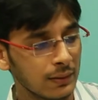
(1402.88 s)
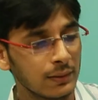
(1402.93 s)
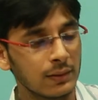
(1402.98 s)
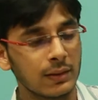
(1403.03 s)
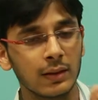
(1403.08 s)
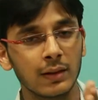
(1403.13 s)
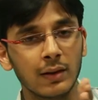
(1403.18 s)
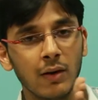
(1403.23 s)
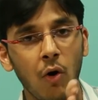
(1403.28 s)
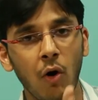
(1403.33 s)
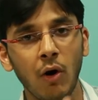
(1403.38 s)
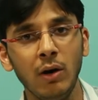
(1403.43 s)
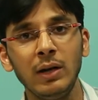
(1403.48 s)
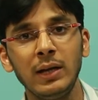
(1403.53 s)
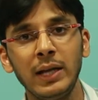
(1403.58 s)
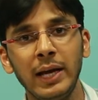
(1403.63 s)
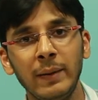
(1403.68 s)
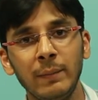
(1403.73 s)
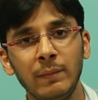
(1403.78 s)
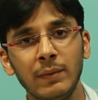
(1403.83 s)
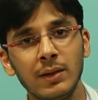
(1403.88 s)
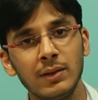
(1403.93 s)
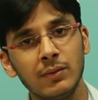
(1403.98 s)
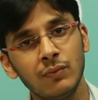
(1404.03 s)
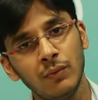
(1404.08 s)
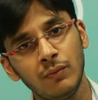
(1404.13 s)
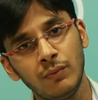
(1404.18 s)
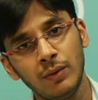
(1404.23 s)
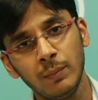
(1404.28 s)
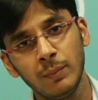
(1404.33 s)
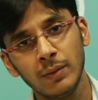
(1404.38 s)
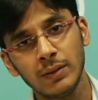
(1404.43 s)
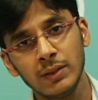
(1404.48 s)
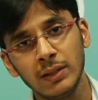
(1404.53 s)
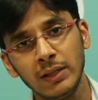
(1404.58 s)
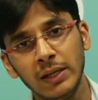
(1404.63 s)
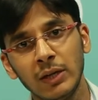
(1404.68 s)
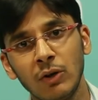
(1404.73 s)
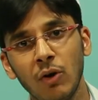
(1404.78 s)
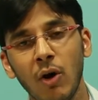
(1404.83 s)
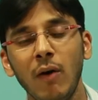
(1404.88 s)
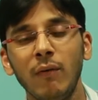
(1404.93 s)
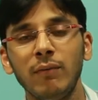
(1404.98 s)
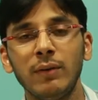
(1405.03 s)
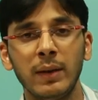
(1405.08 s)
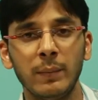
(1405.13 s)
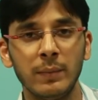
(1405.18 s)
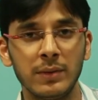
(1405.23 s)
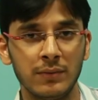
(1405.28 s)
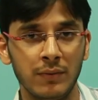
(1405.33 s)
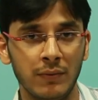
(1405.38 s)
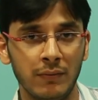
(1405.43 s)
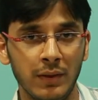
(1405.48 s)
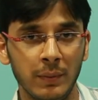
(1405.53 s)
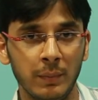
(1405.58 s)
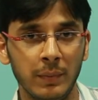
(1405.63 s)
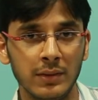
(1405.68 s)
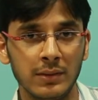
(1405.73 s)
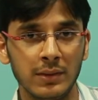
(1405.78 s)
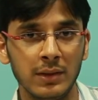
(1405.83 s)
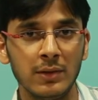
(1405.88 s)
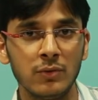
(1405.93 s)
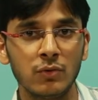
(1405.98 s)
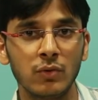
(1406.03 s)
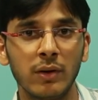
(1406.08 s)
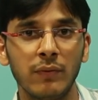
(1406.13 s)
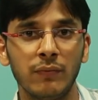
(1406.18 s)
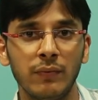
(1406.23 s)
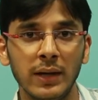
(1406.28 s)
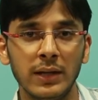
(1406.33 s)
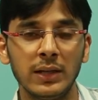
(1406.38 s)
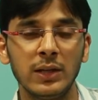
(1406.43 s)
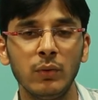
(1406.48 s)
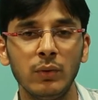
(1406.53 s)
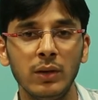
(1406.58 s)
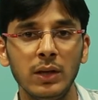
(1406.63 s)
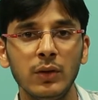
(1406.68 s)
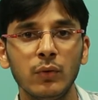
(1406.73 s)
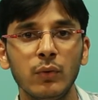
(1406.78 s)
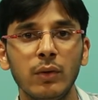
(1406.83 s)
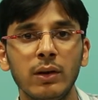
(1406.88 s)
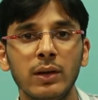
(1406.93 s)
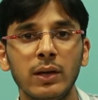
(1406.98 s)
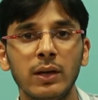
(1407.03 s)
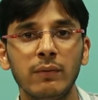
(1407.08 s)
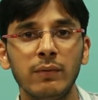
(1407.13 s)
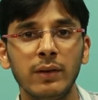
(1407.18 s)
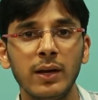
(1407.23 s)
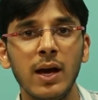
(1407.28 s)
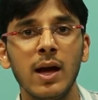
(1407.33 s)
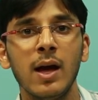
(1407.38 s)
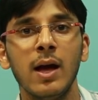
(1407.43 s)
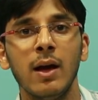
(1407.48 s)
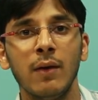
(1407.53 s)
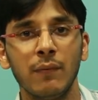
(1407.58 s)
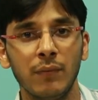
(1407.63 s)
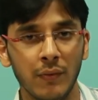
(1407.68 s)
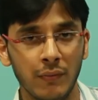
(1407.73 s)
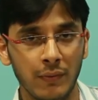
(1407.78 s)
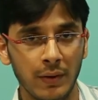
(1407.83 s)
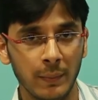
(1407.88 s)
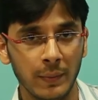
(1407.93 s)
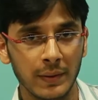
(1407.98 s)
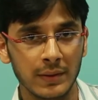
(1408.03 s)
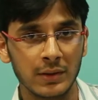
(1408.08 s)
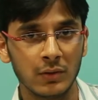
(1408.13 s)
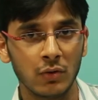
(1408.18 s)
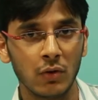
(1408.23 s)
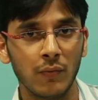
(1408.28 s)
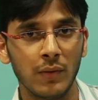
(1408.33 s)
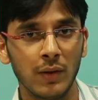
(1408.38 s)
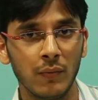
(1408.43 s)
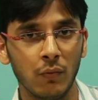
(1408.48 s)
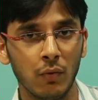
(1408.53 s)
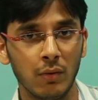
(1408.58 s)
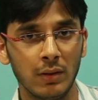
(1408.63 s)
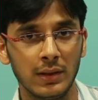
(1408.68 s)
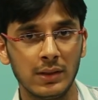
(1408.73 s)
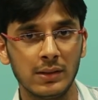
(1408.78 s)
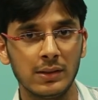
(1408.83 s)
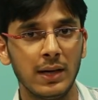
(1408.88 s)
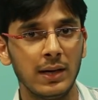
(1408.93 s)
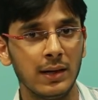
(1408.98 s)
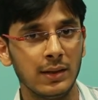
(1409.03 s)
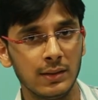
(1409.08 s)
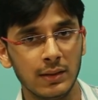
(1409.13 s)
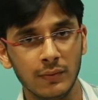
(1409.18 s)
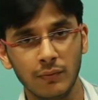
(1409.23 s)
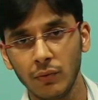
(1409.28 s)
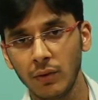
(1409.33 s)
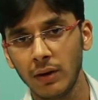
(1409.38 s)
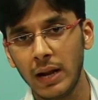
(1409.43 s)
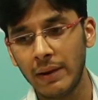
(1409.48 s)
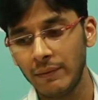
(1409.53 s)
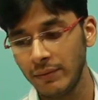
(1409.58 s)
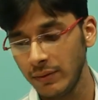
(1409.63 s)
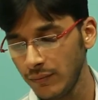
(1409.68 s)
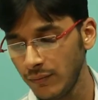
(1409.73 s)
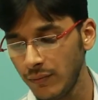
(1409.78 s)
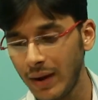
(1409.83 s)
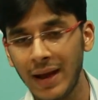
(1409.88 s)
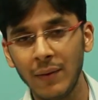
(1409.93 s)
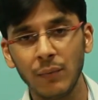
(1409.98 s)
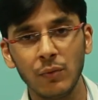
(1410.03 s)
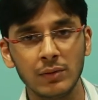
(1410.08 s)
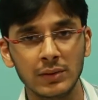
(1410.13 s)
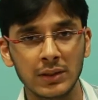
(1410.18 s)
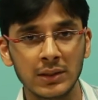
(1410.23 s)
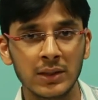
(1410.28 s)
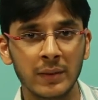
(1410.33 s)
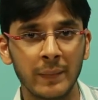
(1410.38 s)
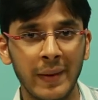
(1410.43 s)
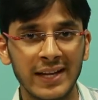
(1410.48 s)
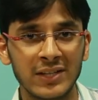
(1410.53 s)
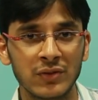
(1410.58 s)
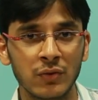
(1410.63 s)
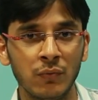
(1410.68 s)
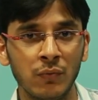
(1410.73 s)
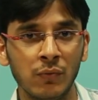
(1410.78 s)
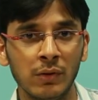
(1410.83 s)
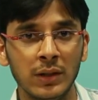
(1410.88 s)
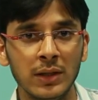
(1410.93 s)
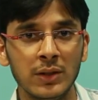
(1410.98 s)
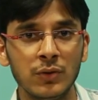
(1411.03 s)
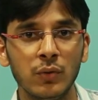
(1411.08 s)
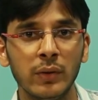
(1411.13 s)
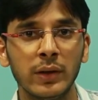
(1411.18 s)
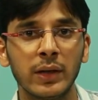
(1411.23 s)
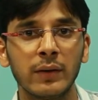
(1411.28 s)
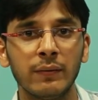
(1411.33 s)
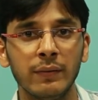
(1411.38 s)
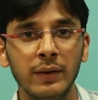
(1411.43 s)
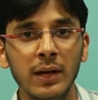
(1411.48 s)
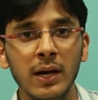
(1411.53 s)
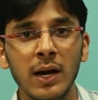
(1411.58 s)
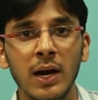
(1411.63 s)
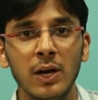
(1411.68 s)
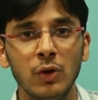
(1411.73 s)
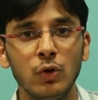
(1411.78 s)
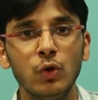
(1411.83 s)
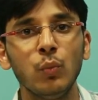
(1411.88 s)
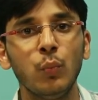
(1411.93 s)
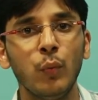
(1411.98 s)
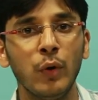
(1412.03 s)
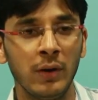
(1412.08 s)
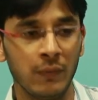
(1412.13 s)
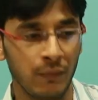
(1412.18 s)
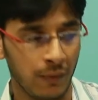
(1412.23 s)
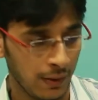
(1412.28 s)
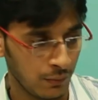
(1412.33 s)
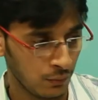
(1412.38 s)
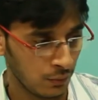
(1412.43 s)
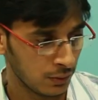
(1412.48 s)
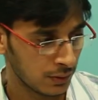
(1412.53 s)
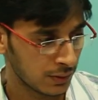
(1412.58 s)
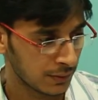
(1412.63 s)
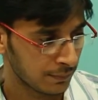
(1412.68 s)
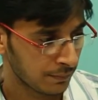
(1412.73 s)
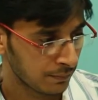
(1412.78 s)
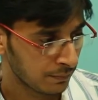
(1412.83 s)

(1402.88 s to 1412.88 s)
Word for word: the on time is 50% and the off time is 50%. So effectively you are giving 50% of the voltage that is if you are having 5 volts as the maximum voltage you are giving 2.5 volts.